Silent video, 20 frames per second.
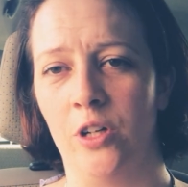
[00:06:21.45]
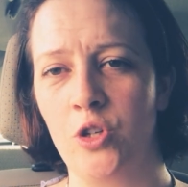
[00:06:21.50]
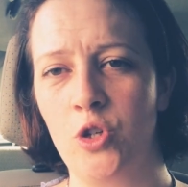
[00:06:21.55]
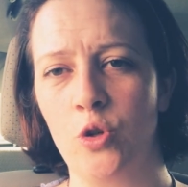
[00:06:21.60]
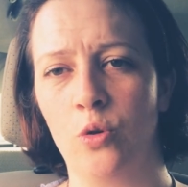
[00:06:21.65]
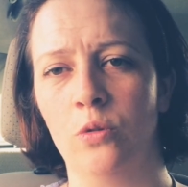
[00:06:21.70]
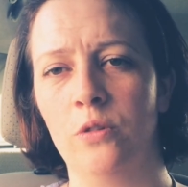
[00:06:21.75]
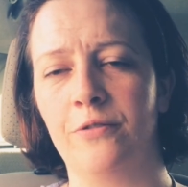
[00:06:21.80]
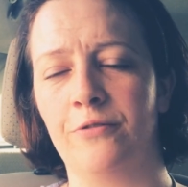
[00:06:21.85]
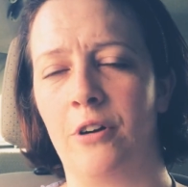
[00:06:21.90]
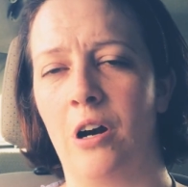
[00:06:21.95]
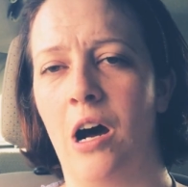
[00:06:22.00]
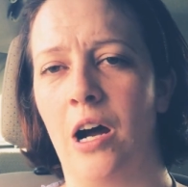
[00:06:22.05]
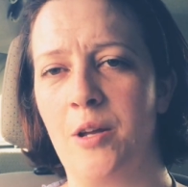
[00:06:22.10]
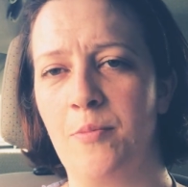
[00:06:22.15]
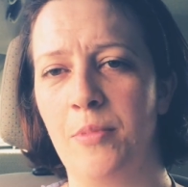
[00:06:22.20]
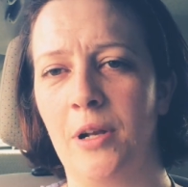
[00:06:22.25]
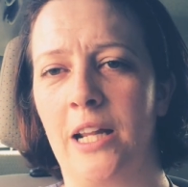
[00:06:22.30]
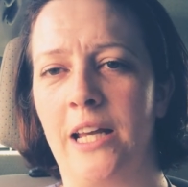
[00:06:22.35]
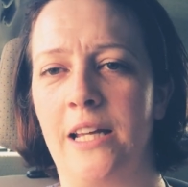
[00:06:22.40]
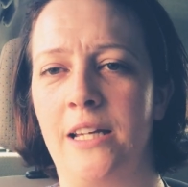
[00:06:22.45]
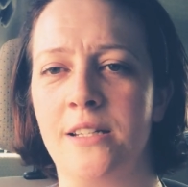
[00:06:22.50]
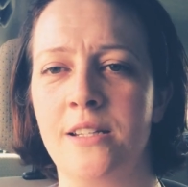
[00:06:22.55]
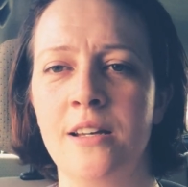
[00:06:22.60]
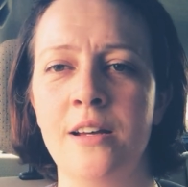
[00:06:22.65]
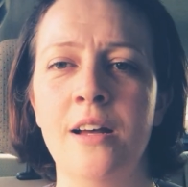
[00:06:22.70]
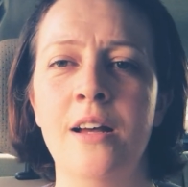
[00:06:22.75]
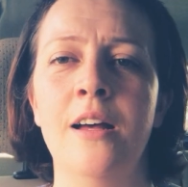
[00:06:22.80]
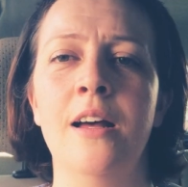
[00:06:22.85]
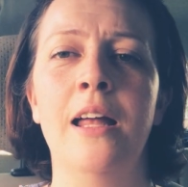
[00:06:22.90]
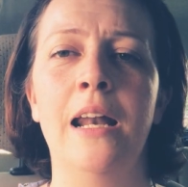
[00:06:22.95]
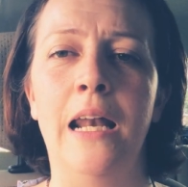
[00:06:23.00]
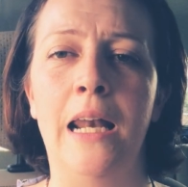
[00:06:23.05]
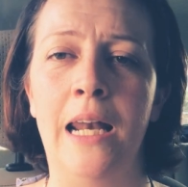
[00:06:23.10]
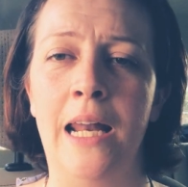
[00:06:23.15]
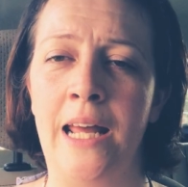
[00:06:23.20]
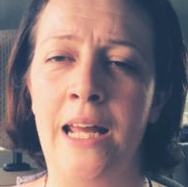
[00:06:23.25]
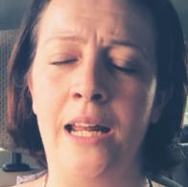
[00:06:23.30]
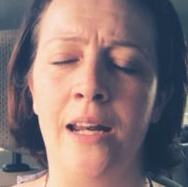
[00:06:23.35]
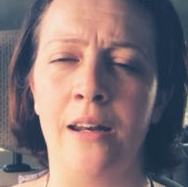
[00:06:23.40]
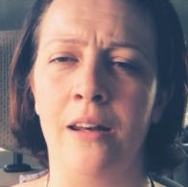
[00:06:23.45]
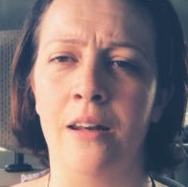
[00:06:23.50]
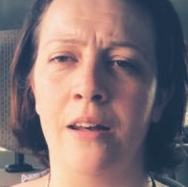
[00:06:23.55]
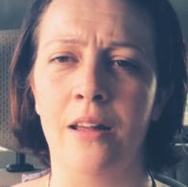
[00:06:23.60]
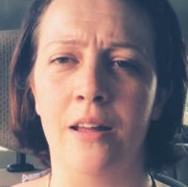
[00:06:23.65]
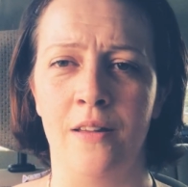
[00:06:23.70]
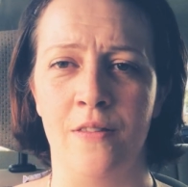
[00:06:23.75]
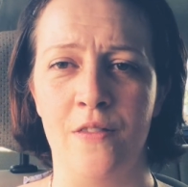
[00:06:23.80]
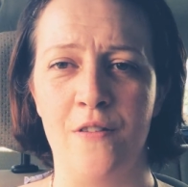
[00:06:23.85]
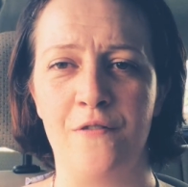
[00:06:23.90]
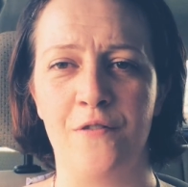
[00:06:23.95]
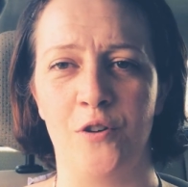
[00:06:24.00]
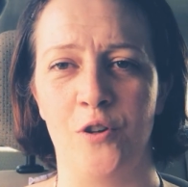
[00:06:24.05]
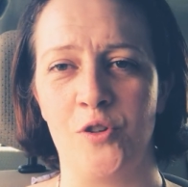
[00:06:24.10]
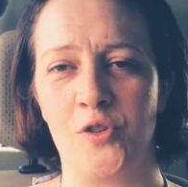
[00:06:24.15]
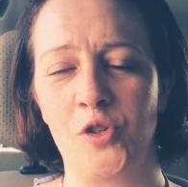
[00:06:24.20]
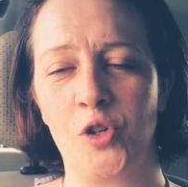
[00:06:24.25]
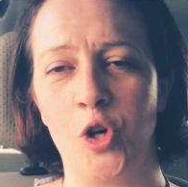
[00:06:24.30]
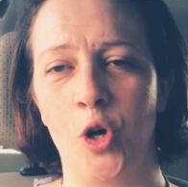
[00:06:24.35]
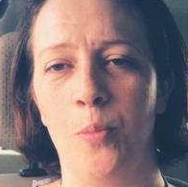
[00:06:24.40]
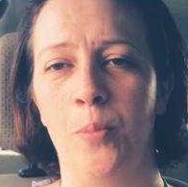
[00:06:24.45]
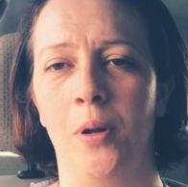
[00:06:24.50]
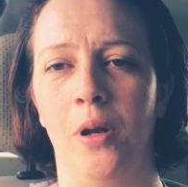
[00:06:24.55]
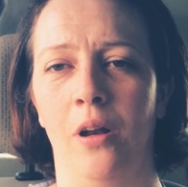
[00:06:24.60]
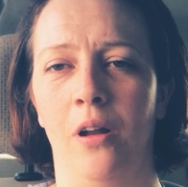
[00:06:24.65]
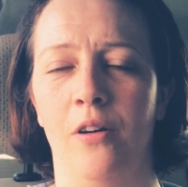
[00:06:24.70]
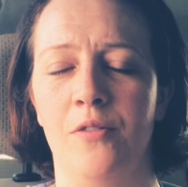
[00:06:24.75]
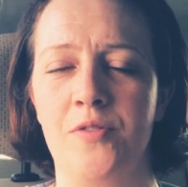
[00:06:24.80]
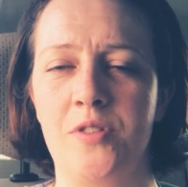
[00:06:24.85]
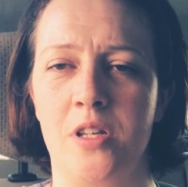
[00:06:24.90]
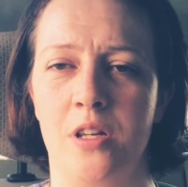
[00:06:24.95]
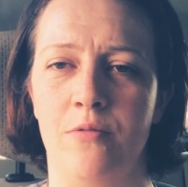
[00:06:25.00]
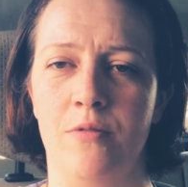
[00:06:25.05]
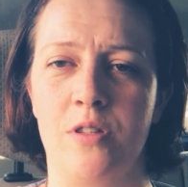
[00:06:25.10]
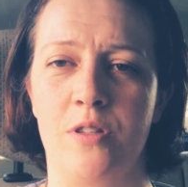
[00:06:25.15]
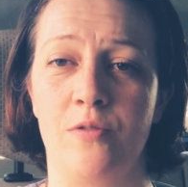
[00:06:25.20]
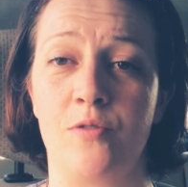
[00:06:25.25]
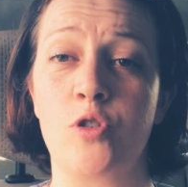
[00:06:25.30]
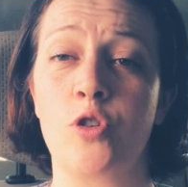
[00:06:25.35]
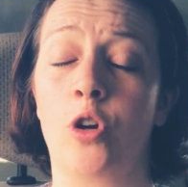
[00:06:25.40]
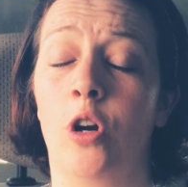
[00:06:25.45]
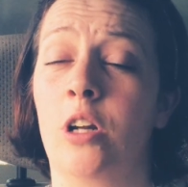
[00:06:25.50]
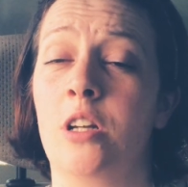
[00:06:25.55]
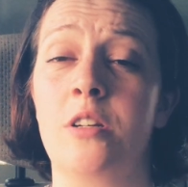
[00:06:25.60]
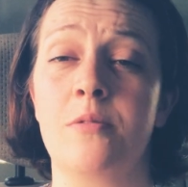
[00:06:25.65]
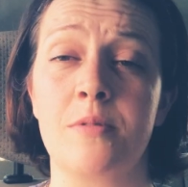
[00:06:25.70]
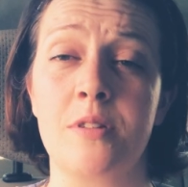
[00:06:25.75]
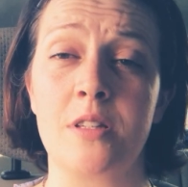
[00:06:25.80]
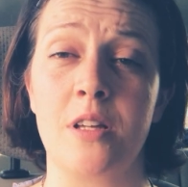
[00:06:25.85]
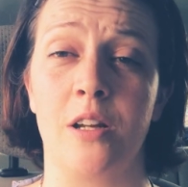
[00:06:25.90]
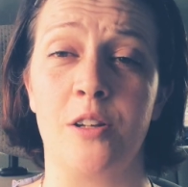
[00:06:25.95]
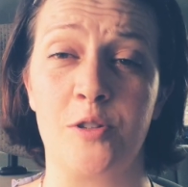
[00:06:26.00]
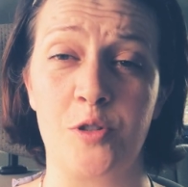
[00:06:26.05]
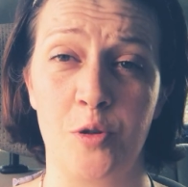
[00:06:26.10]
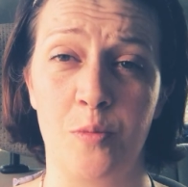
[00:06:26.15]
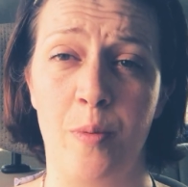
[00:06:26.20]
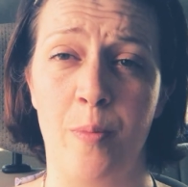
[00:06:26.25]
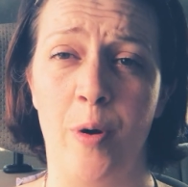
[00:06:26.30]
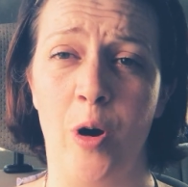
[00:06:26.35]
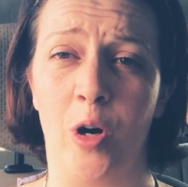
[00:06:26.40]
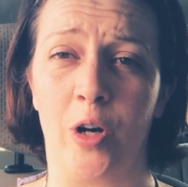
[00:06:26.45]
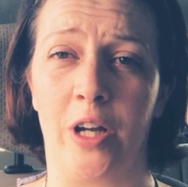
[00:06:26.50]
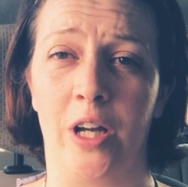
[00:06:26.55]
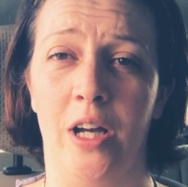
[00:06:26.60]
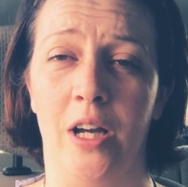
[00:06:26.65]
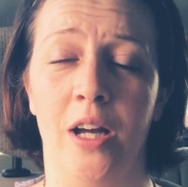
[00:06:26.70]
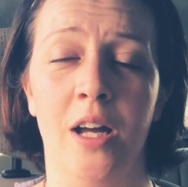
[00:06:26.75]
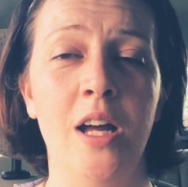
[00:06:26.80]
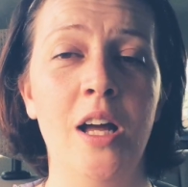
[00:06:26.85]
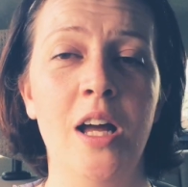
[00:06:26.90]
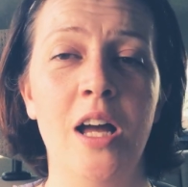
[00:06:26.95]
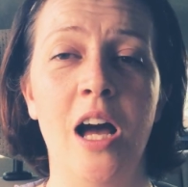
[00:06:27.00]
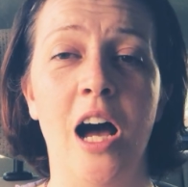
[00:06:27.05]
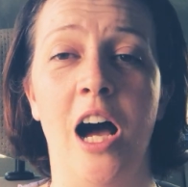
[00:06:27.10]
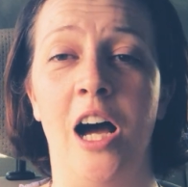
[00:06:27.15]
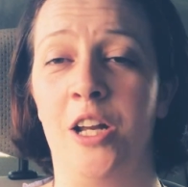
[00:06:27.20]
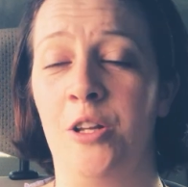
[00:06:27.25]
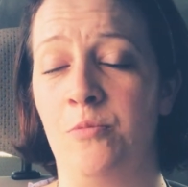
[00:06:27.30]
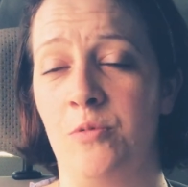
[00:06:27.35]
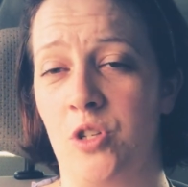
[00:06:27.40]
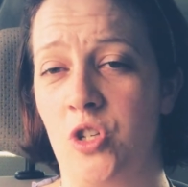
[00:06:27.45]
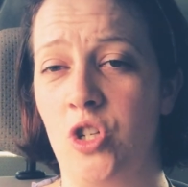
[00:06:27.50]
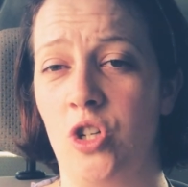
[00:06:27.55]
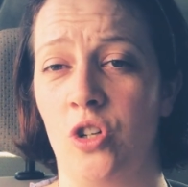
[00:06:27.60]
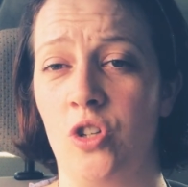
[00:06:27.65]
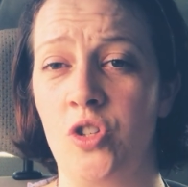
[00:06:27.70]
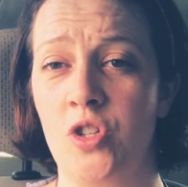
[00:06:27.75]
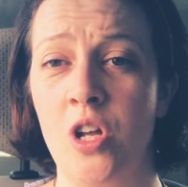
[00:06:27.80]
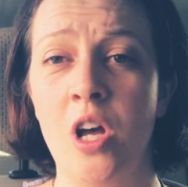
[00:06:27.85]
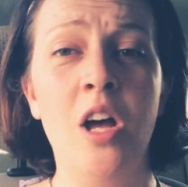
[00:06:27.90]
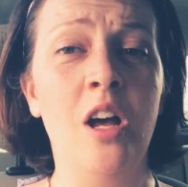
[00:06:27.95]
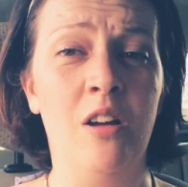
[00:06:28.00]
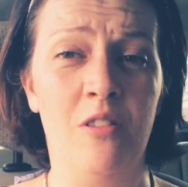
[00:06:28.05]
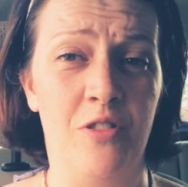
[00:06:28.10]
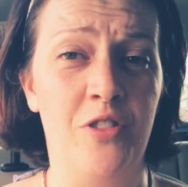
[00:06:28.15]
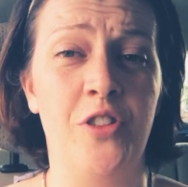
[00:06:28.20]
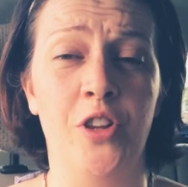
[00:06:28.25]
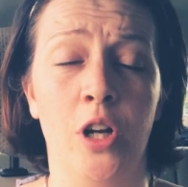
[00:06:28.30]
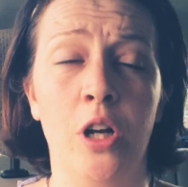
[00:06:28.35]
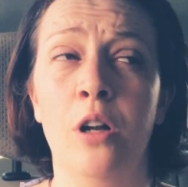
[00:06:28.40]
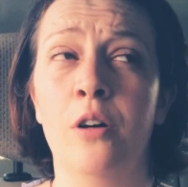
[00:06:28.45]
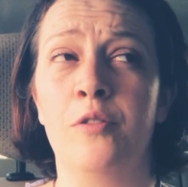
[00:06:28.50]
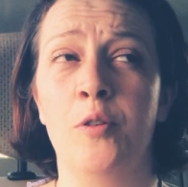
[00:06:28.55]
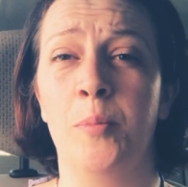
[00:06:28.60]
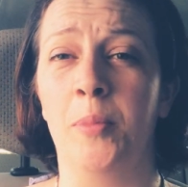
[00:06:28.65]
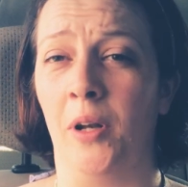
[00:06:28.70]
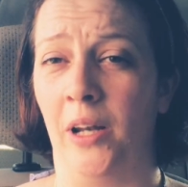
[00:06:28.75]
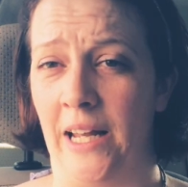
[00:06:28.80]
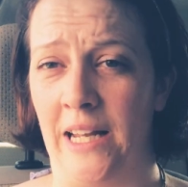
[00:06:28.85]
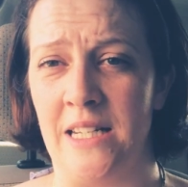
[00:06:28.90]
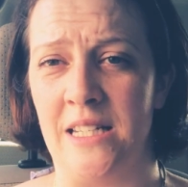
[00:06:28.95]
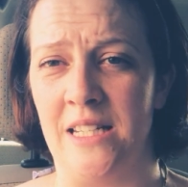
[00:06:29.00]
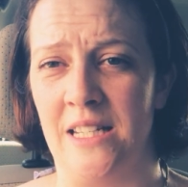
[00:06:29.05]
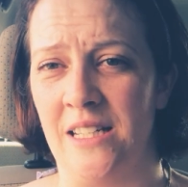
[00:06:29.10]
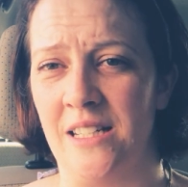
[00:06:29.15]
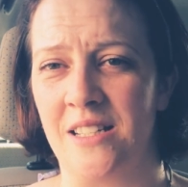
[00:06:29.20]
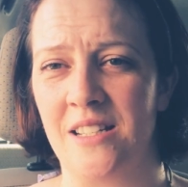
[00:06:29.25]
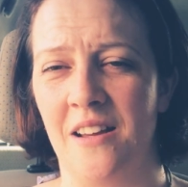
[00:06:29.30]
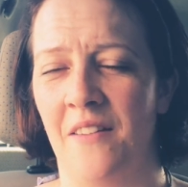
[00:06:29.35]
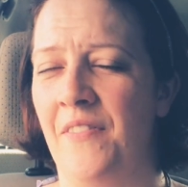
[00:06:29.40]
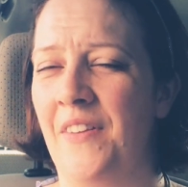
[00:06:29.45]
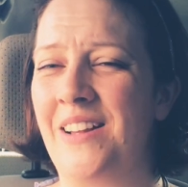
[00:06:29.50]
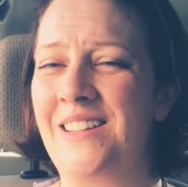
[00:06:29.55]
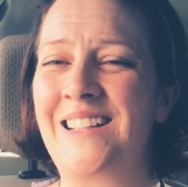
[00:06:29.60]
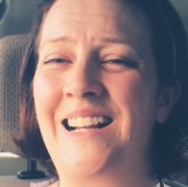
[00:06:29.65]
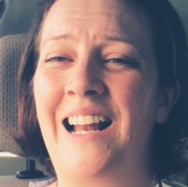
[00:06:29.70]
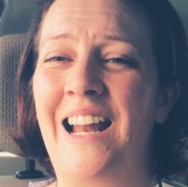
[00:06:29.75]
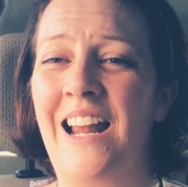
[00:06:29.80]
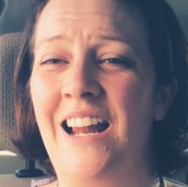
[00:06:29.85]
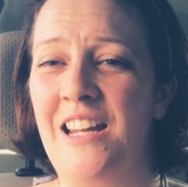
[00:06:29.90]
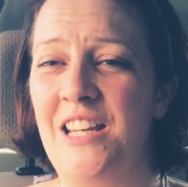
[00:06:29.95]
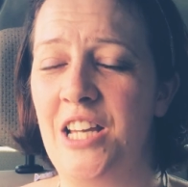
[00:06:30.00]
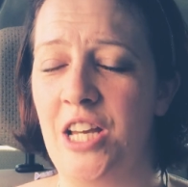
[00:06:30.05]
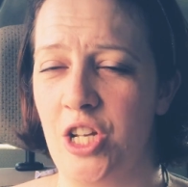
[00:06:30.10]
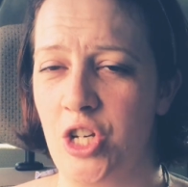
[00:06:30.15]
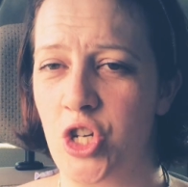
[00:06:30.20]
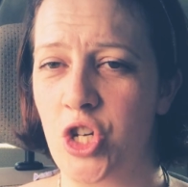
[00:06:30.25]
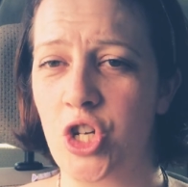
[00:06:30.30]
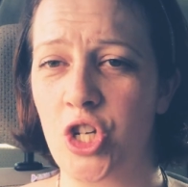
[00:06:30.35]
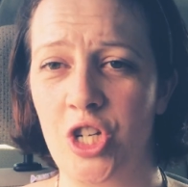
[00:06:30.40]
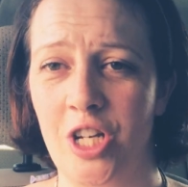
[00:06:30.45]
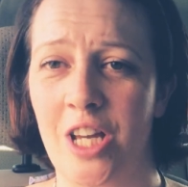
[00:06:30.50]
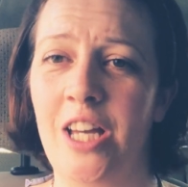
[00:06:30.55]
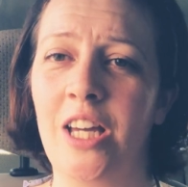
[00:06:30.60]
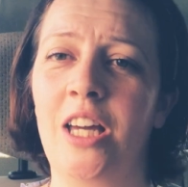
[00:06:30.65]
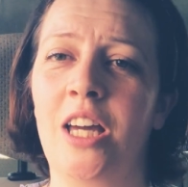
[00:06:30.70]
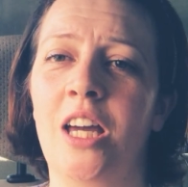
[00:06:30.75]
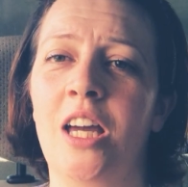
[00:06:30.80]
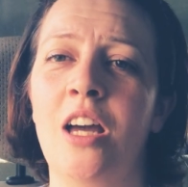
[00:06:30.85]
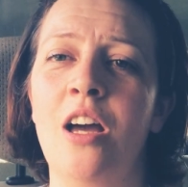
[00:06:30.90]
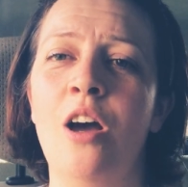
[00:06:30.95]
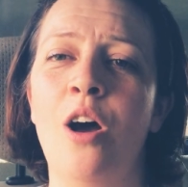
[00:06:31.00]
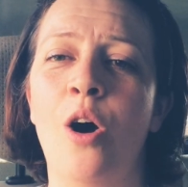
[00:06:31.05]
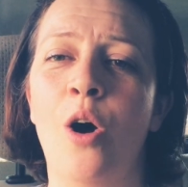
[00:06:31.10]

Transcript: And Joel Fry played Leighton in the first couple of series of Trolleyed. It was set in a supermarket, and he was just the lovable idiot, and that's clearly his shtick.